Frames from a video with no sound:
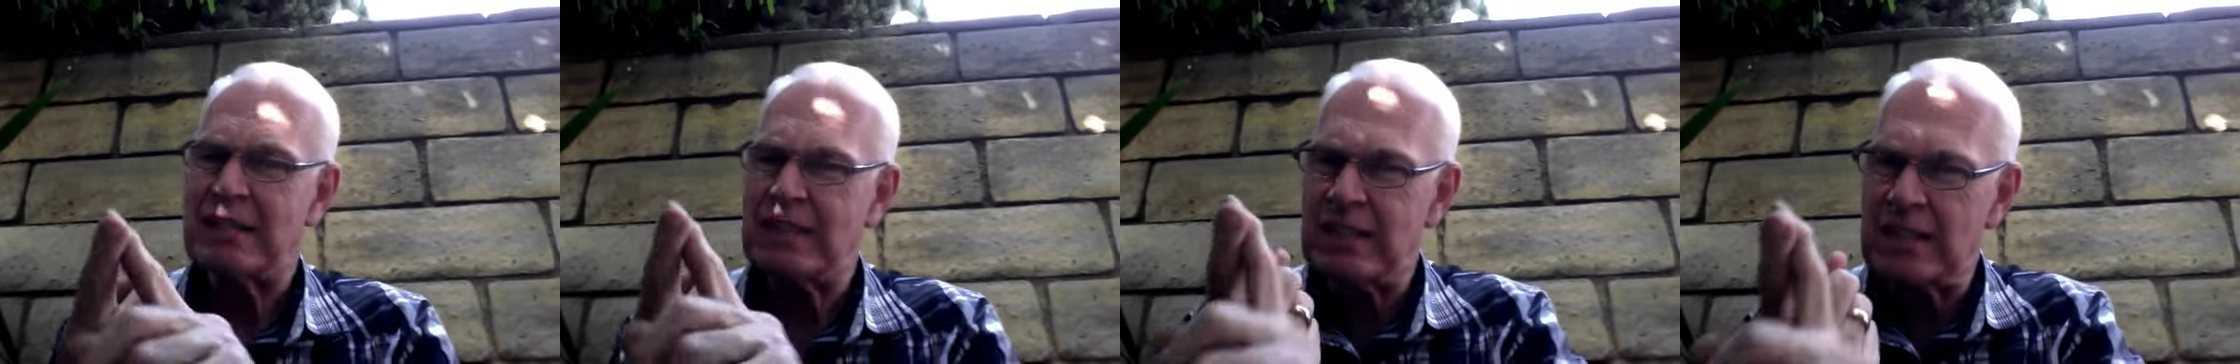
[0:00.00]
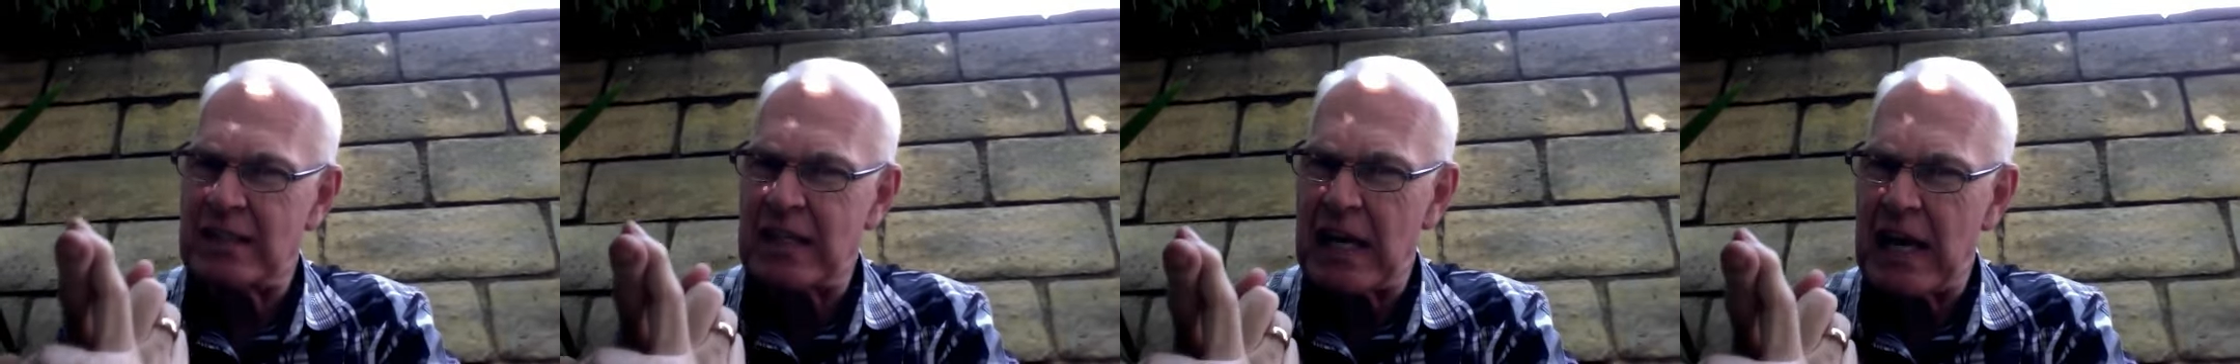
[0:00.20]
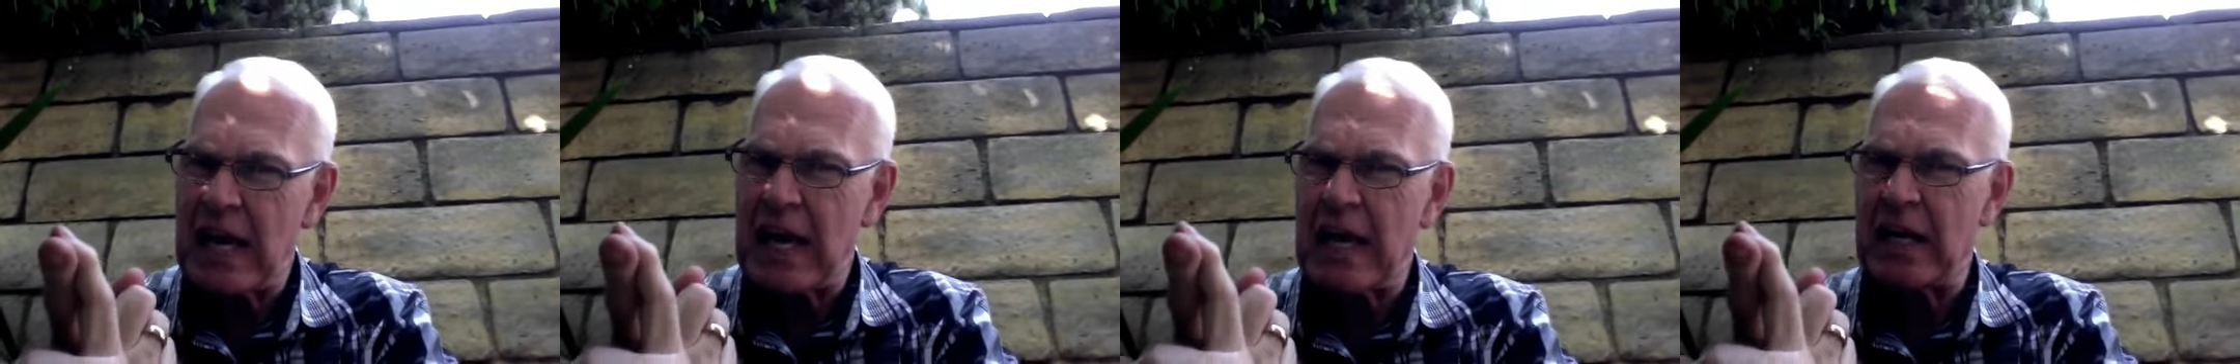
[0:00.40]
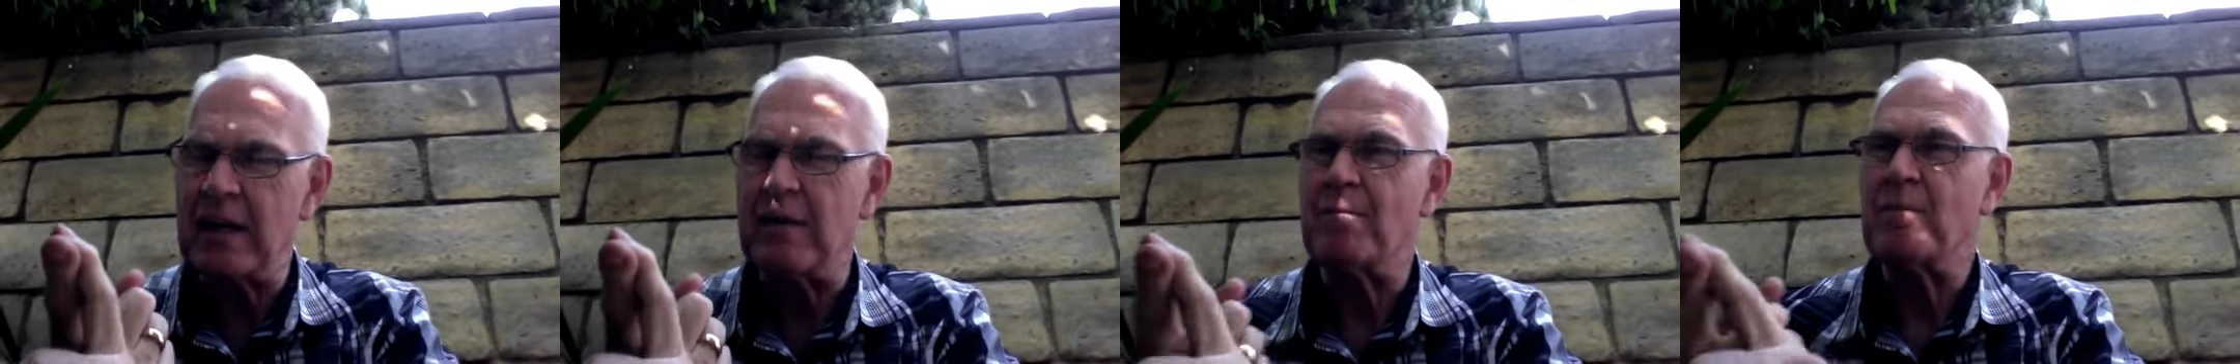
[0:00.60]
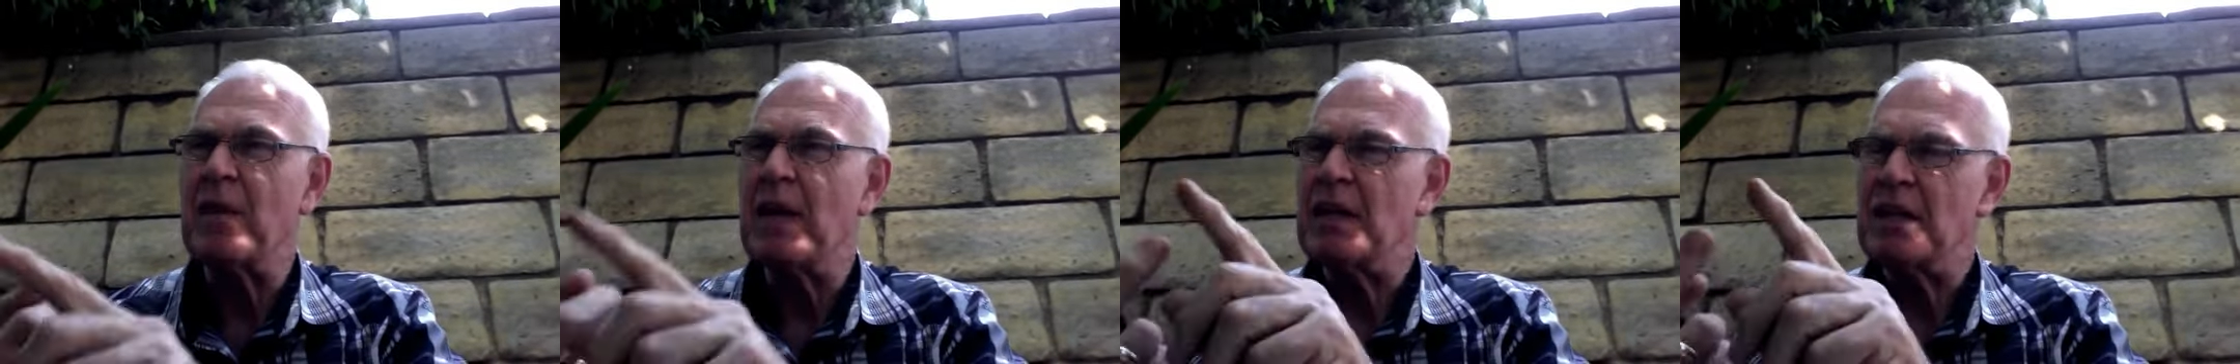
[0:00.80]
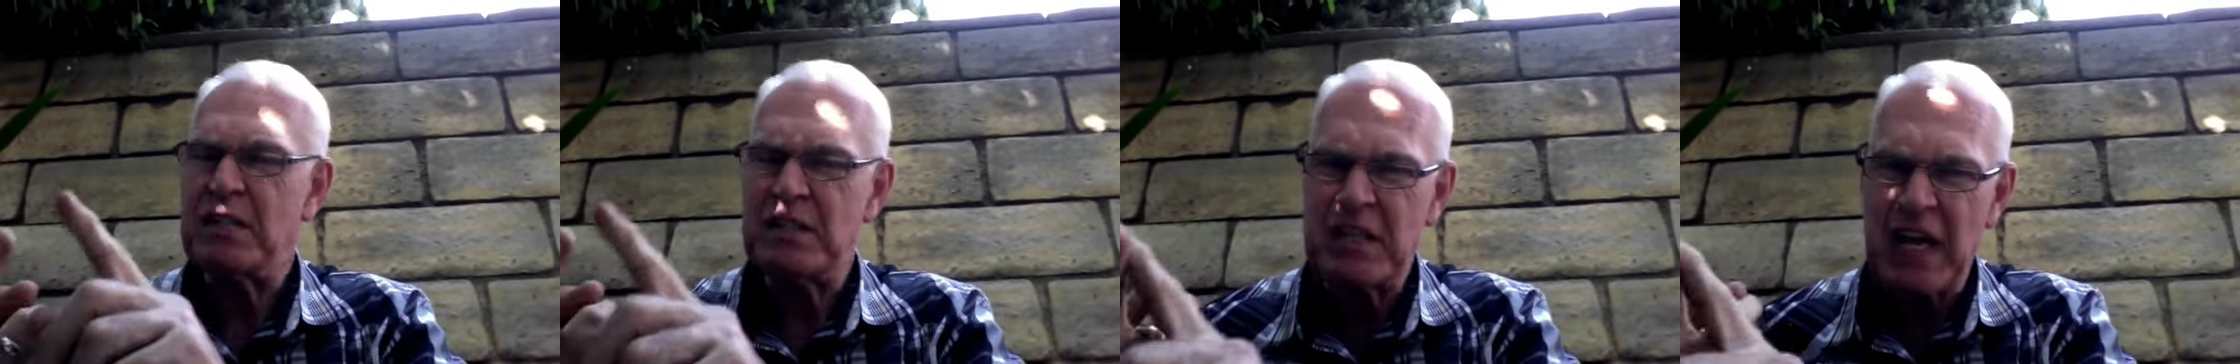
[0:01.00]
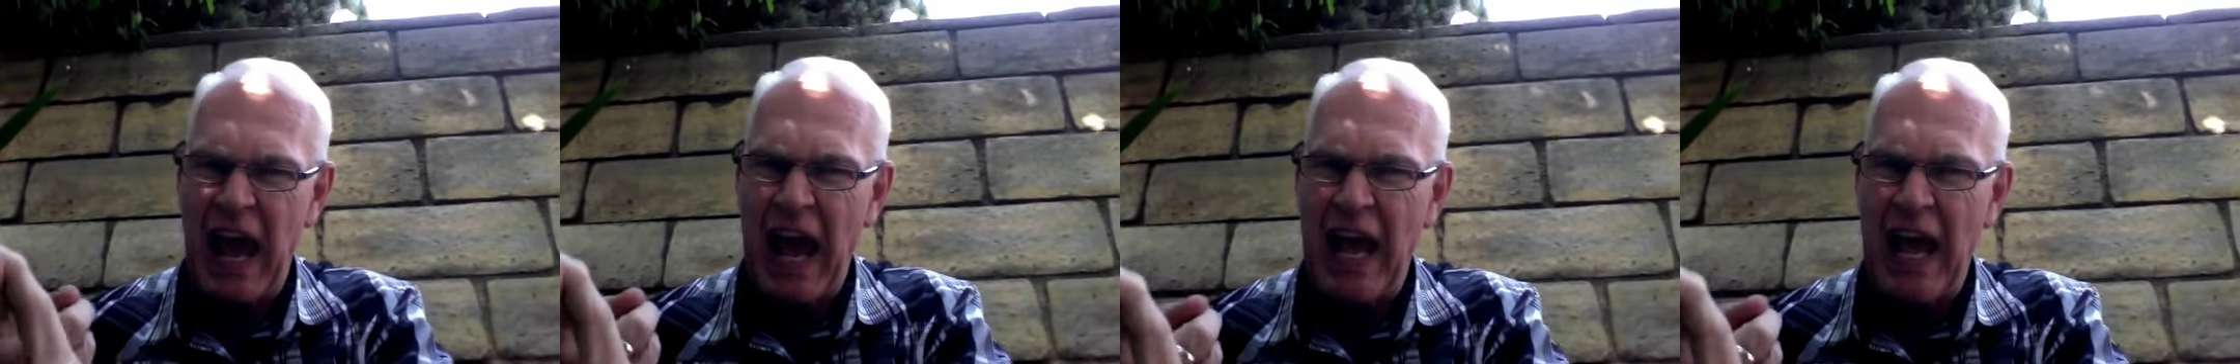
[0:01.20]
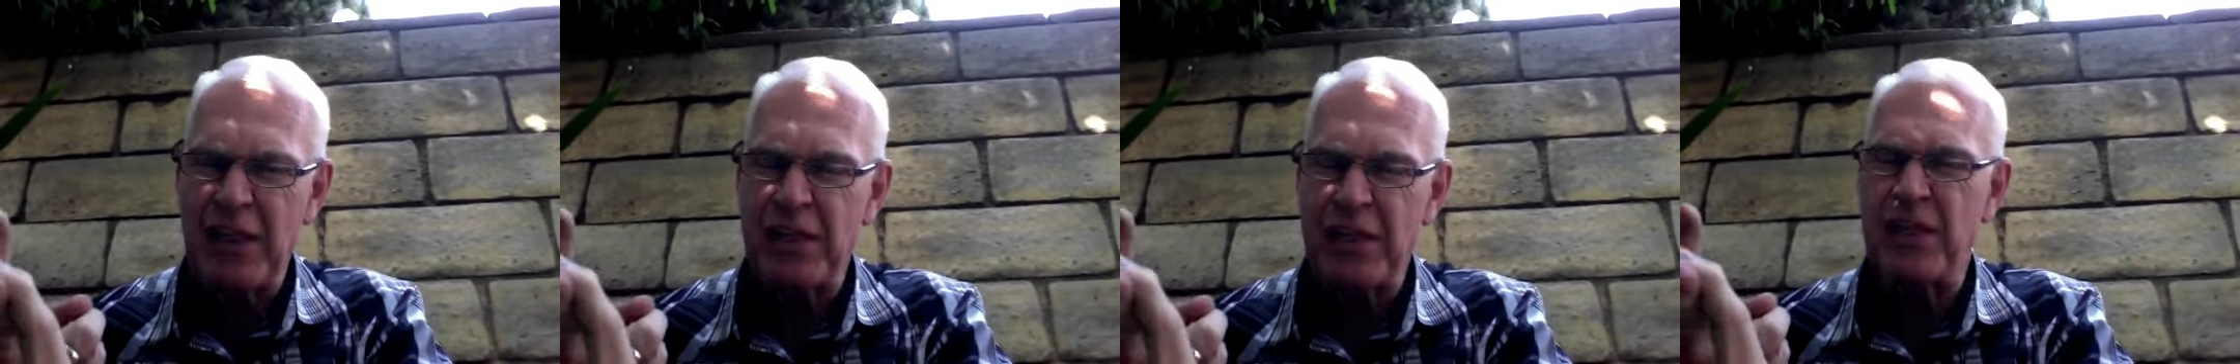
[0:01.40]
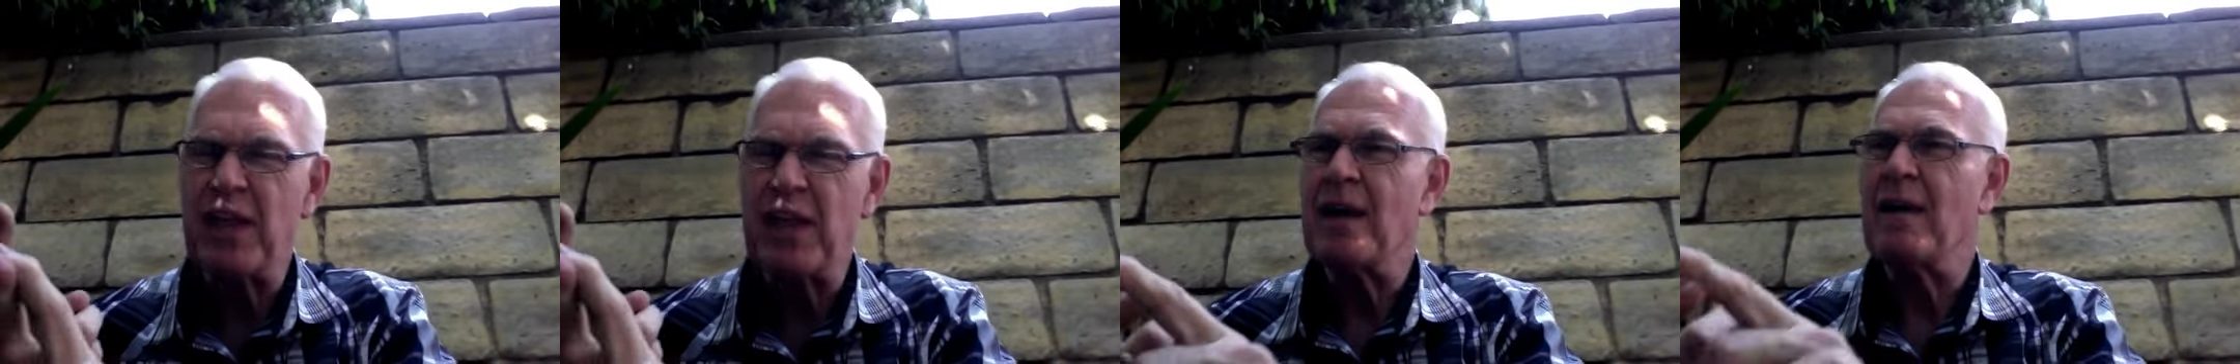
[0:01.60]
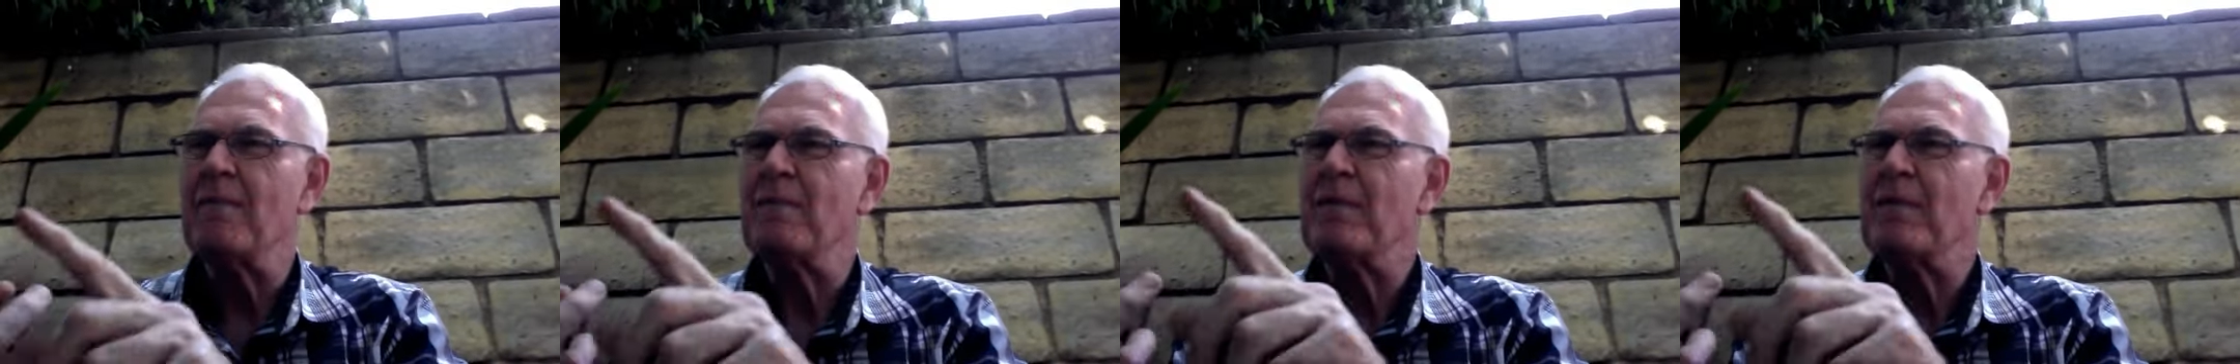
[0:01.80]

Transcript: sin, death,